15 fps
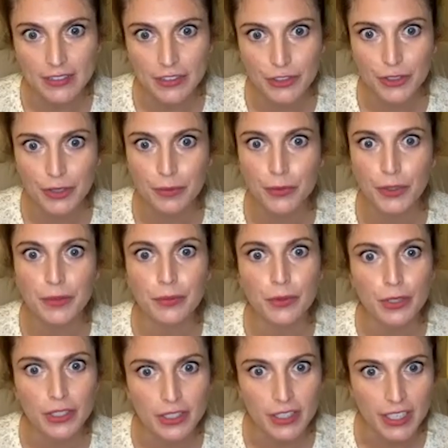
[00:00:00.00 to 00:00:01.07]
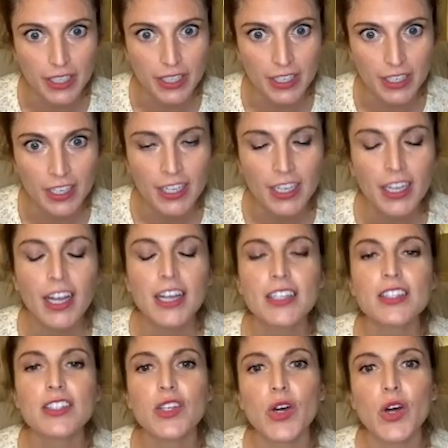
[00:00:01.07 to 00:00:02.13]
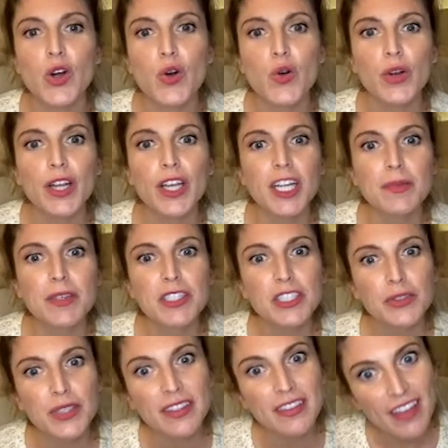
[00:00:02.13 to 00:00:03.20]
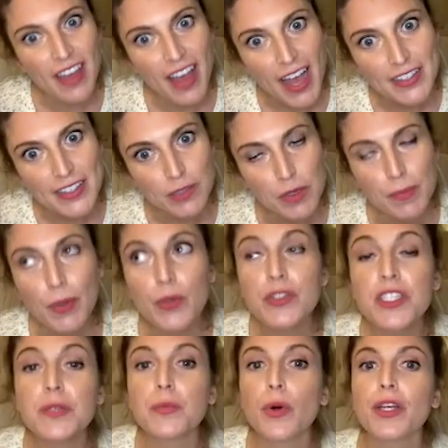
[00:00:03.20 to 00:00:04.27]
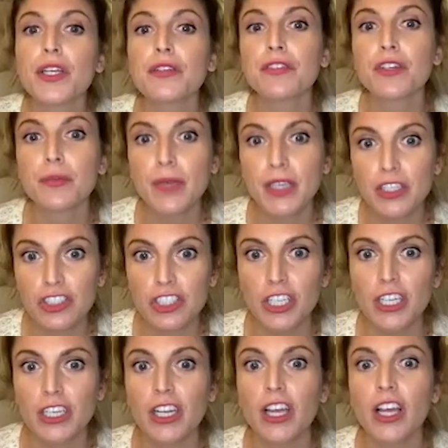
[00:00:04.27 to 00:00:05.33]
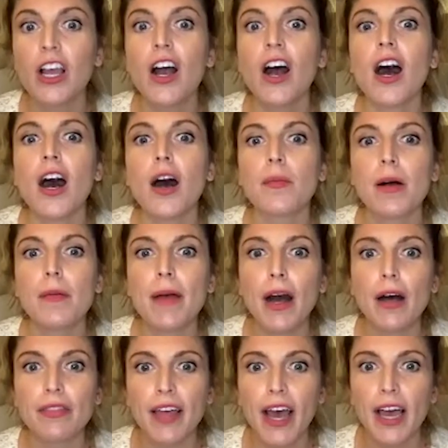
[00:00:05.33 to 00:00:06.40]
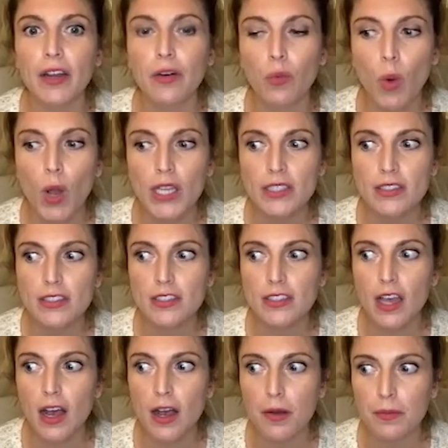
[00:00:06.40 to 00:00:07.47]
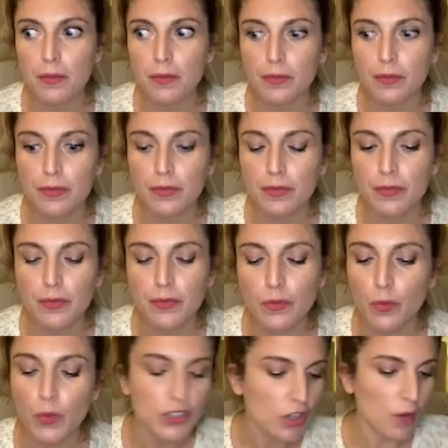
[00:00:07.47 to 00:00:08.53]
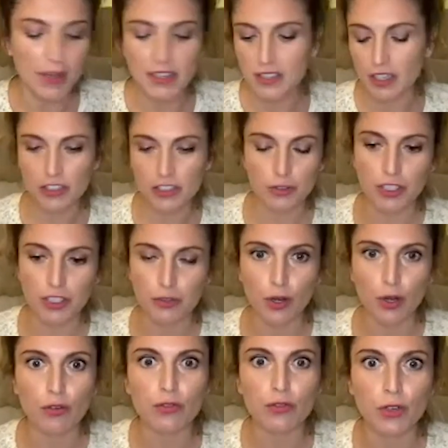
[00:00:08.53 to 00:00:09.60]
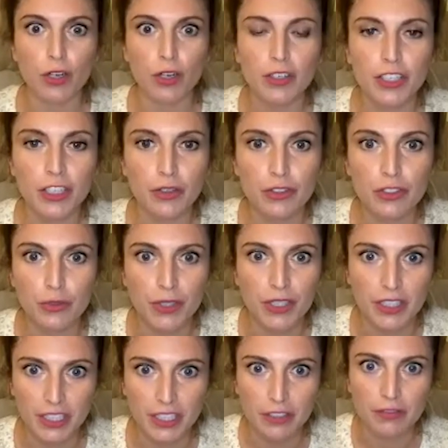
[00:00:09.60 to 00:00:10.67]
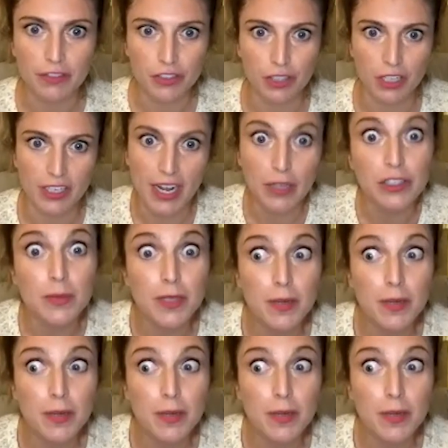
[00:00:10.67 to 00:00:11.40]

in Greenpoint, Brooklyn. So we're going to be doing that. So I'll be posting more information um, about that once, um, once all my ducks are in a row for, you know, doing like an official announcement